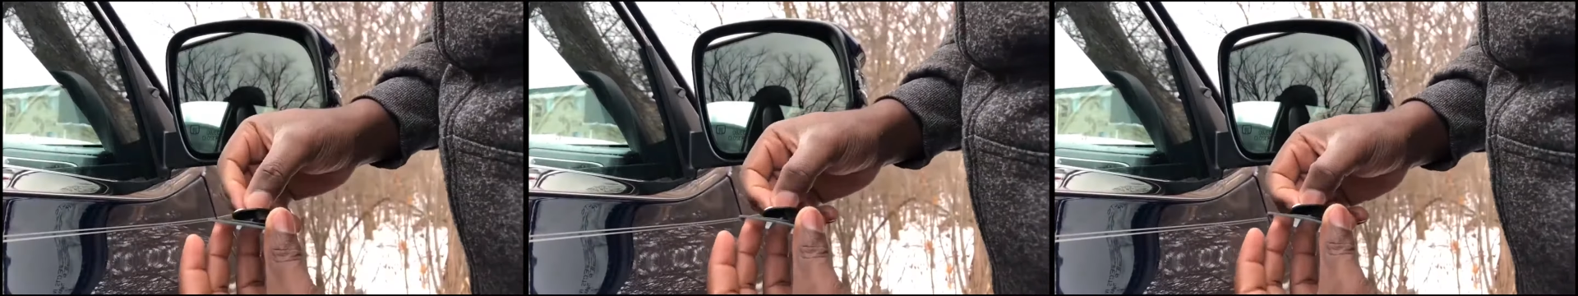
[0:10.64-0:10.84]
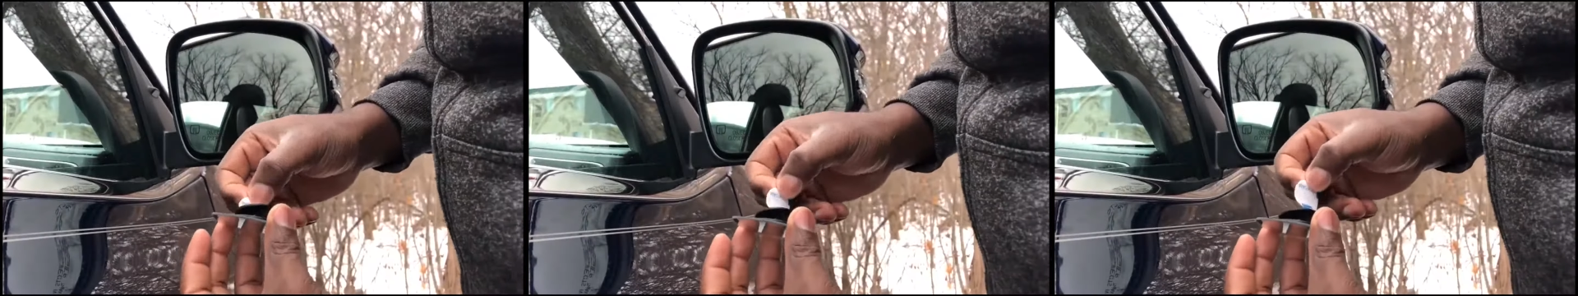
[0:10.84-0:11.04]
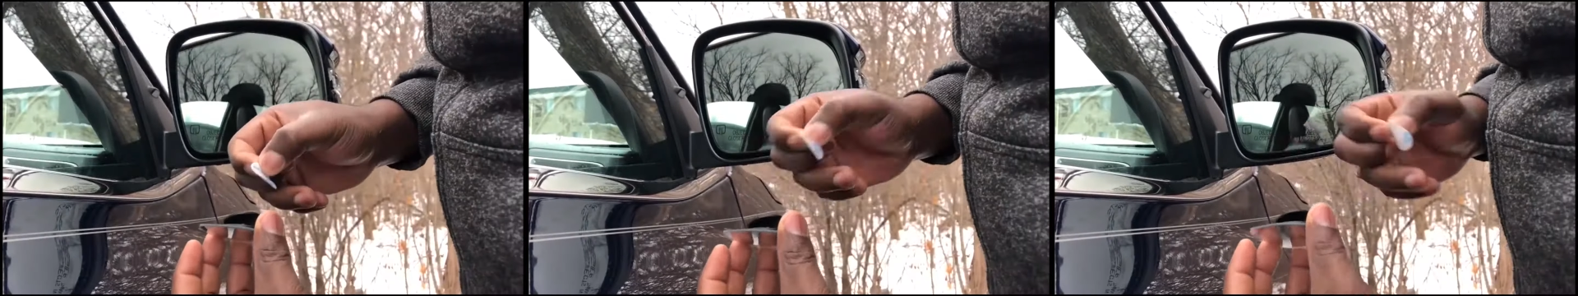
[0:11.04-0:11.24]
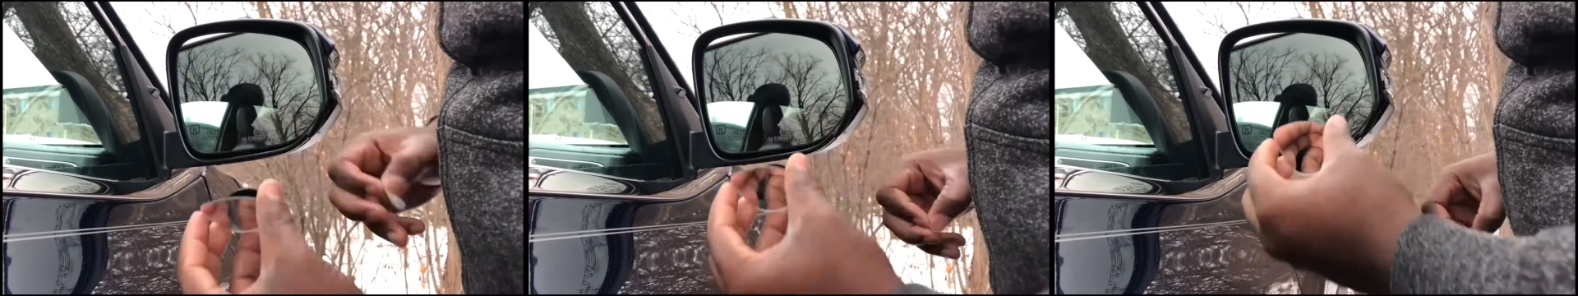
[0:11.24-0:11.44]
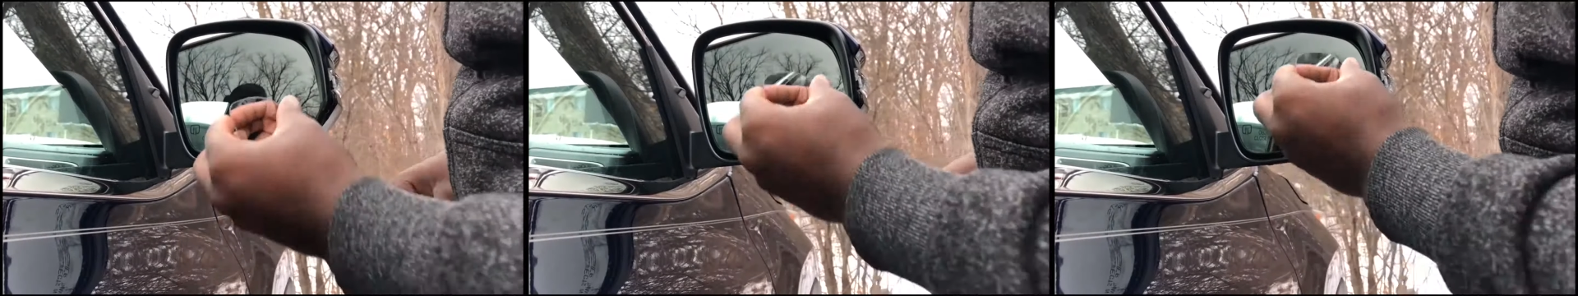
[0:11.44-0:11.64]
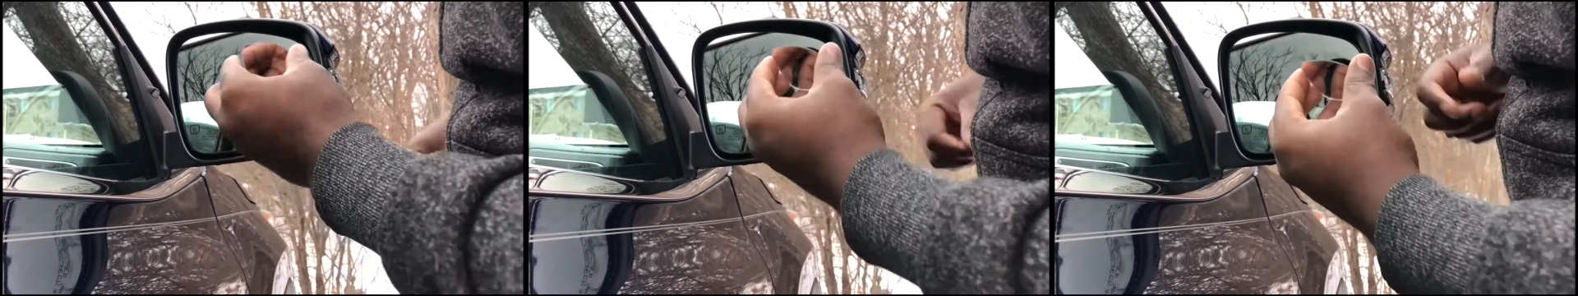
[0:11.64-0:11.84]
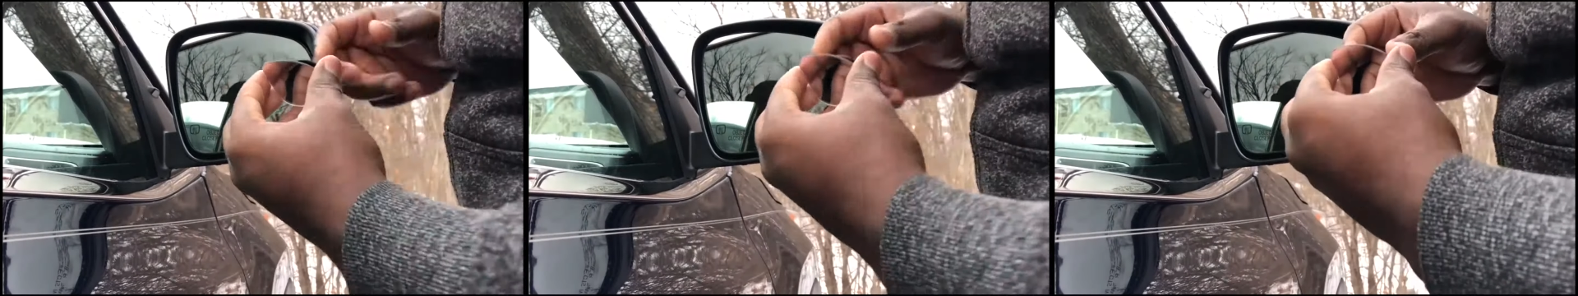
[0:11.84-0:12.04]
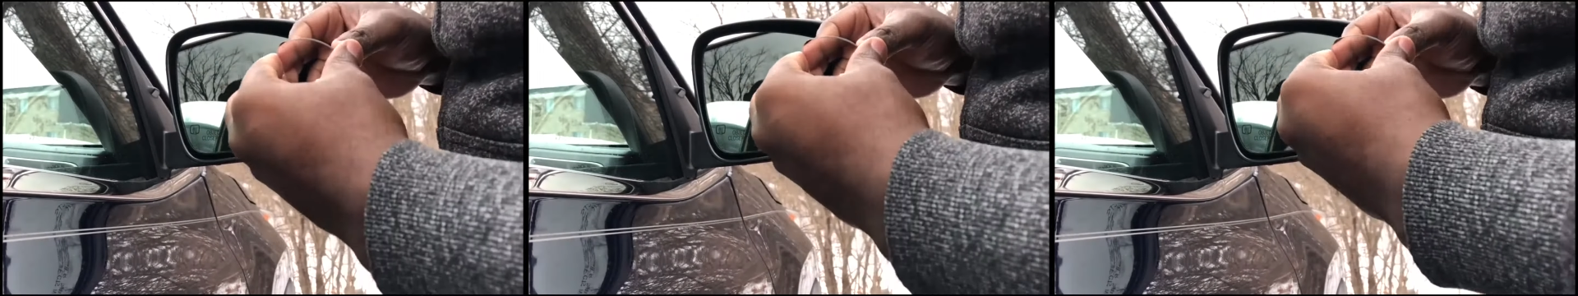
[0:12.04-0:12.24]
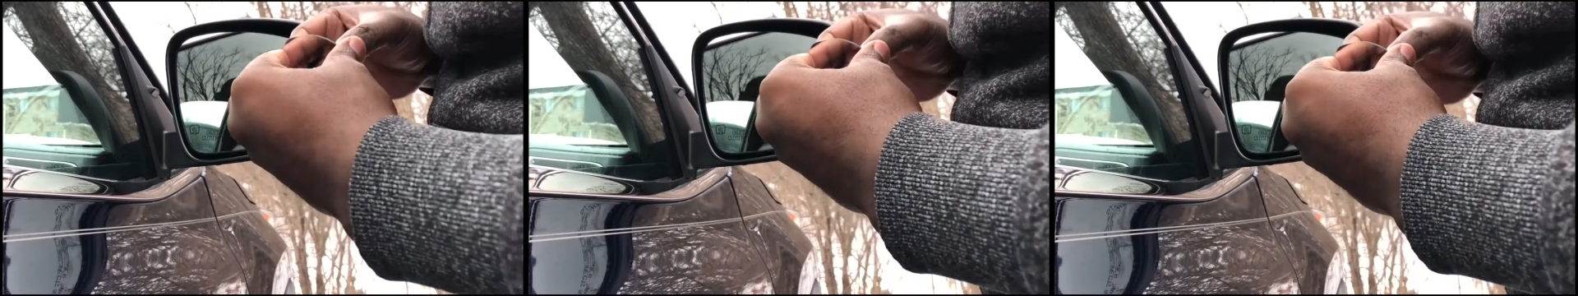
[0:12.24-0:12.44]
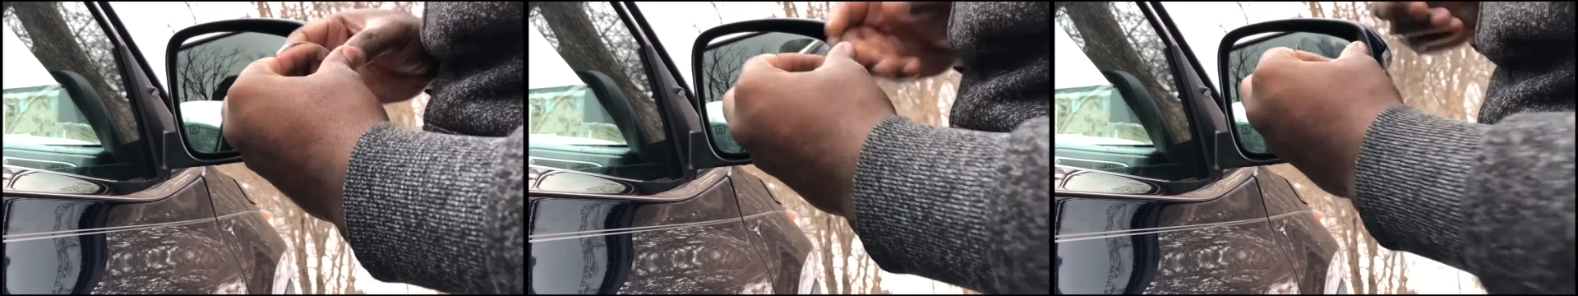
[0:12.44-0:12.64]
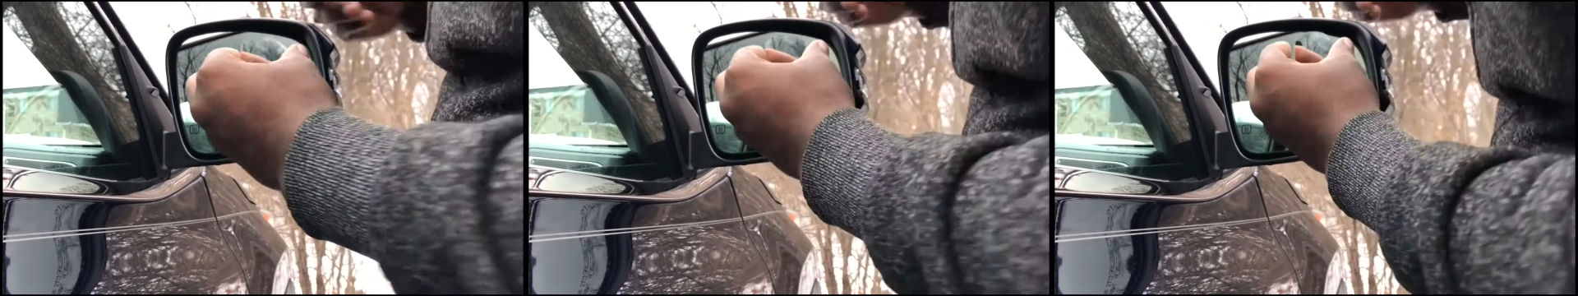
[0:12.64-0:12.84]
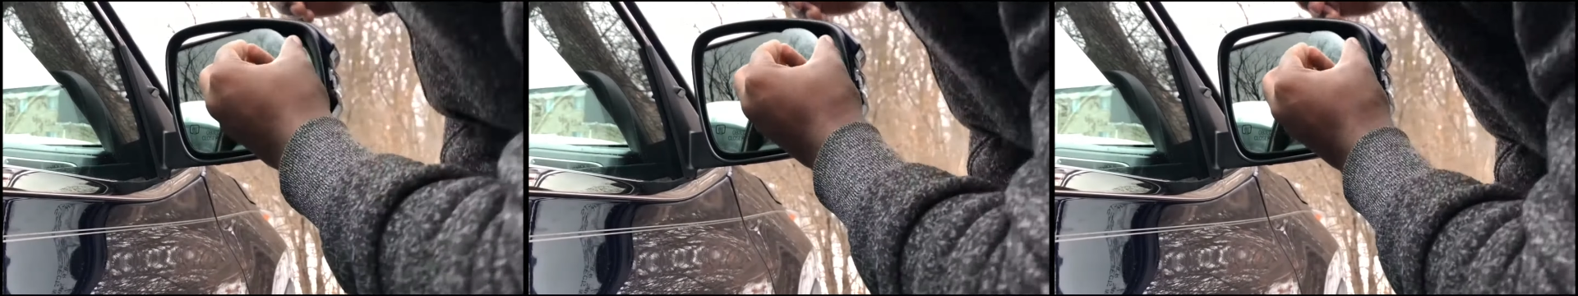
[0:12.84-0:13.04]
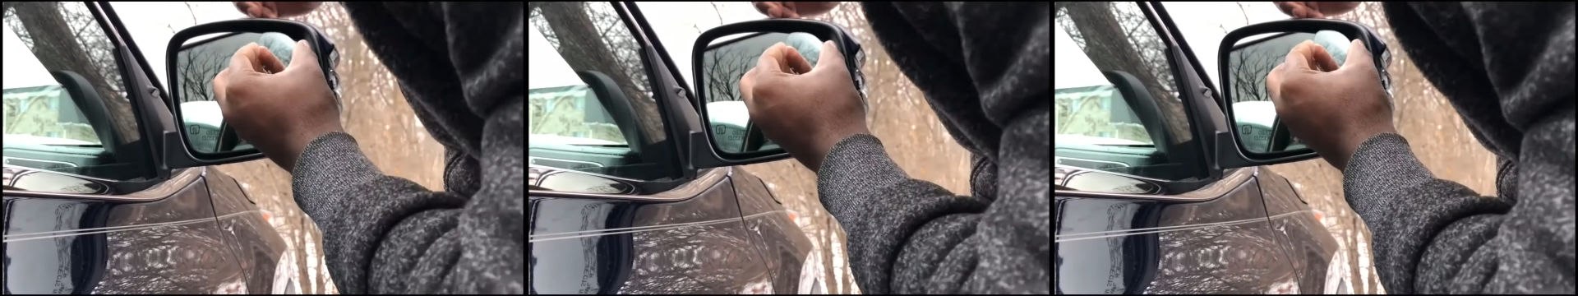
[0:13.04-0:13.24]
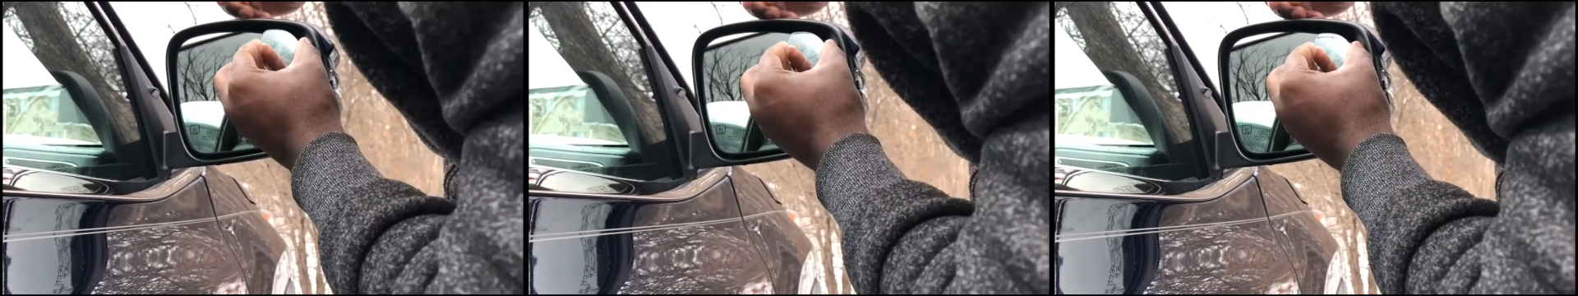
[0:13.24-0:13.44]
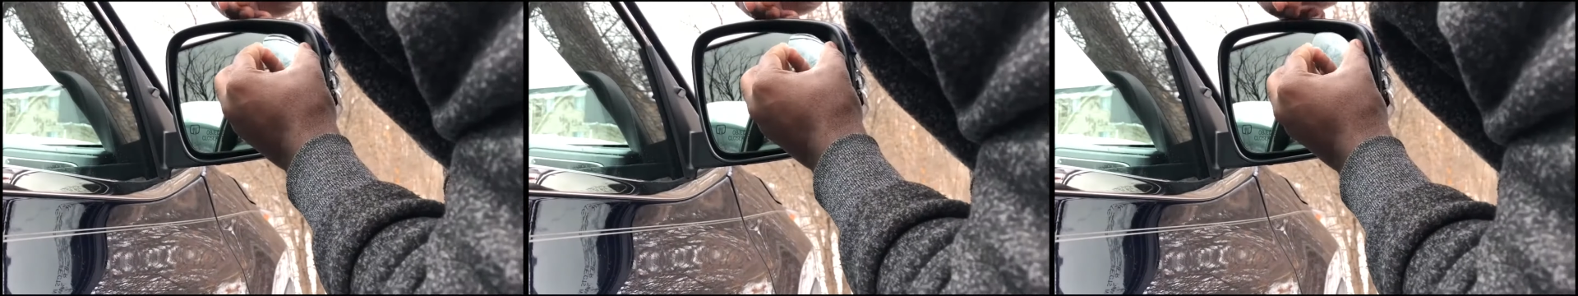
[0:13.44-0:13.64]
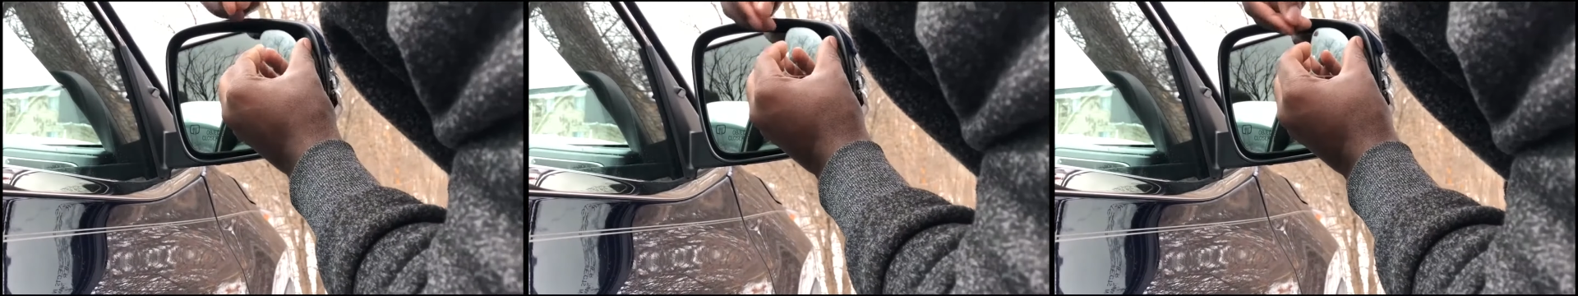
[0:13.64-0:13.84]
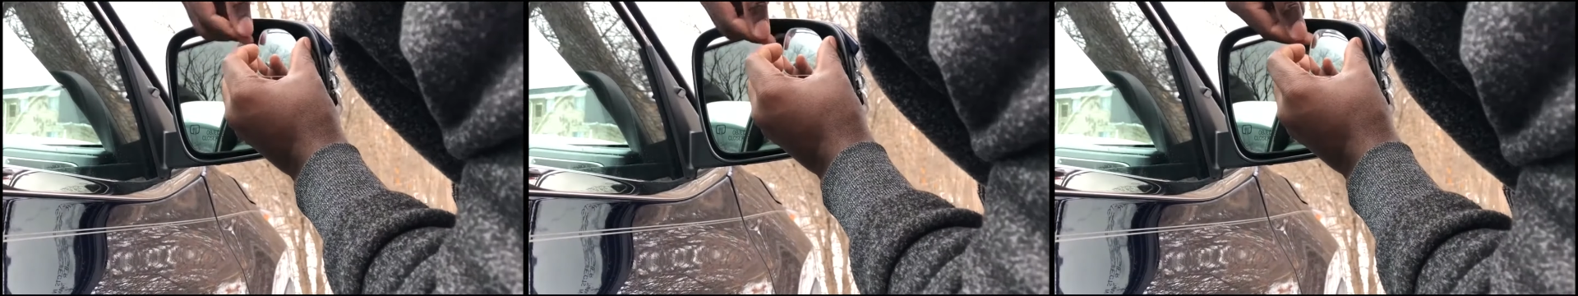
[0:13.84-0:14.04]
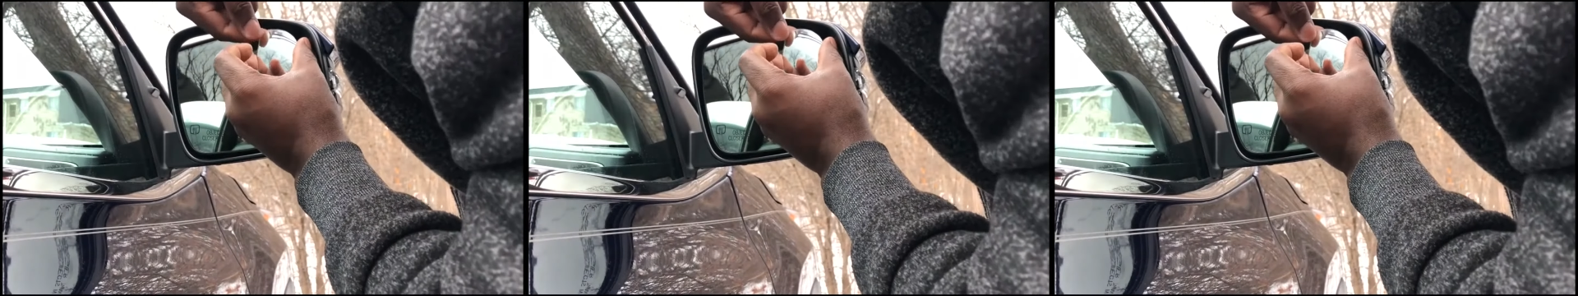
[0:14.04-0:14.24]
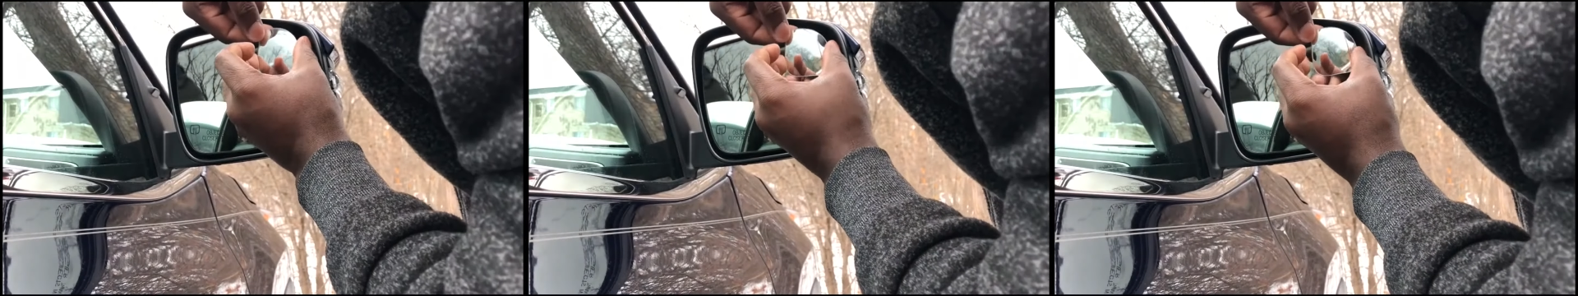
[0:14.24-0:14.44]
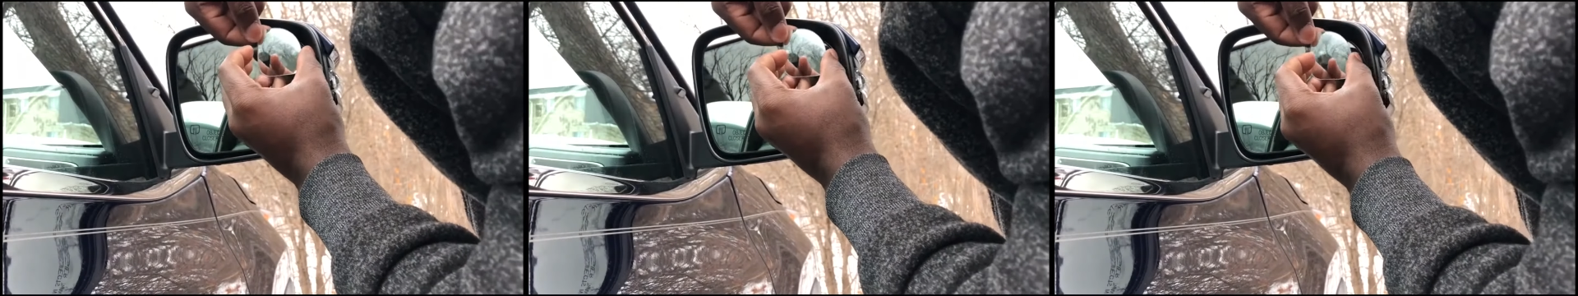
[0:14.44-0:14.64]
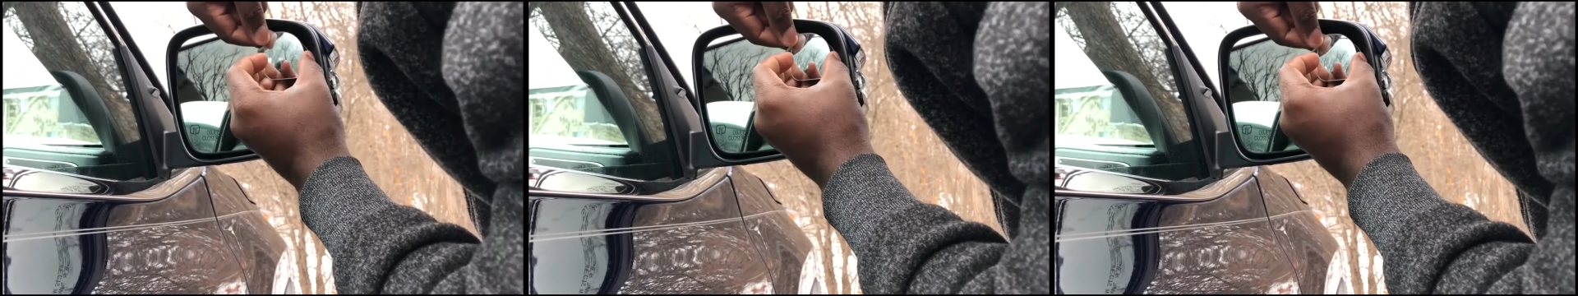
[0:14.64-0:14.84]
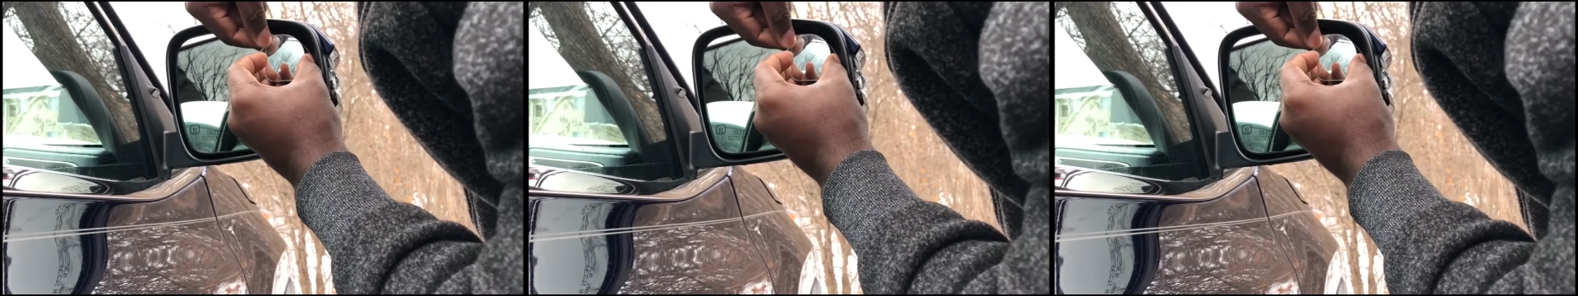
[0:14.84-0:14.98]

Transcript: [unreadable: no face in view]